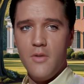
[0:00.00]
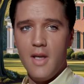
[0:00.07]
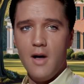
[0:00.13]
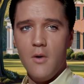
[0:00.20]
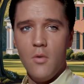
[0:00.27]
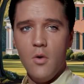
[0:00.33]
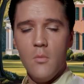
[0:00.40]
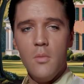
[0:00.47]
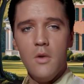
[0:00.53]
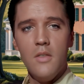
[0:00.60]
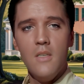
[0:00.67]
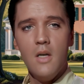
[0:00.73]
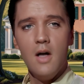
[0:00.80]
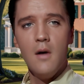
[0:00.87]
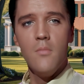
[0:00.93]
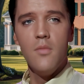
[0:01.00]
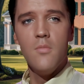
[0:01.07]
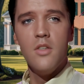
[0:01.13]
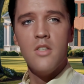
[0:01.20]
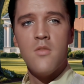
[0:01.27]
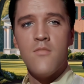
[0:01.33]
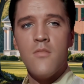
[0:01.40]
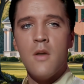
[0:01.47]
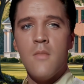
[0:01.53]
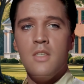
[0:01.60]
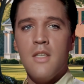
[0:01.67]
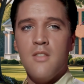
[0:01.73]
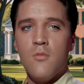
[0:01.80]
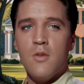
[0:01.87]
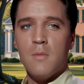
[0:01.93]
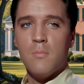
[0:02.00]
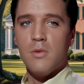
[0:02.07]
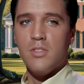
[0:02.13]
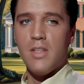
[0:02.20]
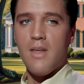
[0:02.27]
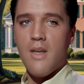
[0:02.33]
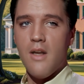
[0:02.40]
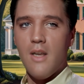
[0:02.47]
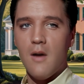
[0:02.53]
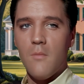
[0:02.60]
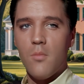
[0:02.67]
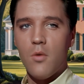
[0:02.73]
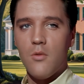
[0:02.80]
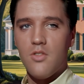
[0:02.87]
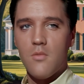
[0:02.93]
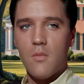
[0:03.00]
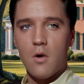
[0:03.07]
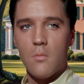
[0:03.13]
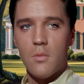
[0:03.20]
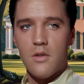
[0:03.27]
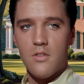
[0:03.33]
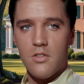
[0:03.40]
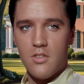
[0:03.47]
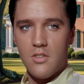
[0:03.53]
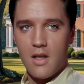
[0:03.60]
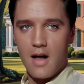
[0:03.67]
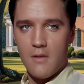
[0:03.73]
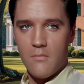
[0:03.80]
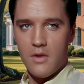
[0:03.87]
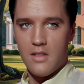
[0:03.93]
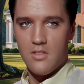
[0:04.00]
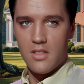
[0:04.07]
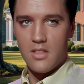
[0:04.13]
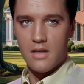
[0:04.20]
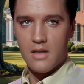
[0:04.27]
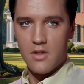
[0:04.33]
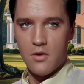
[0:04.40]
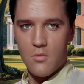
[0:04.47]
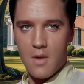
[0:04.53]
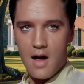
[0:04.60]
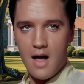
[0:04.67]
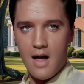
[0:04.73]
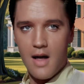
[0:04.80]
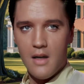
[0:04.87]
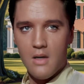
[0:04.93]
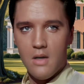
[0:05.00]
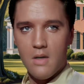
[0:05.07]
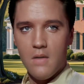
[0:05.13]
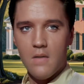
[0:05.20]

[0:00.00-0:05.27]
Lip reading: are now open, up from just 53% in April. Small business confidence hit a new high.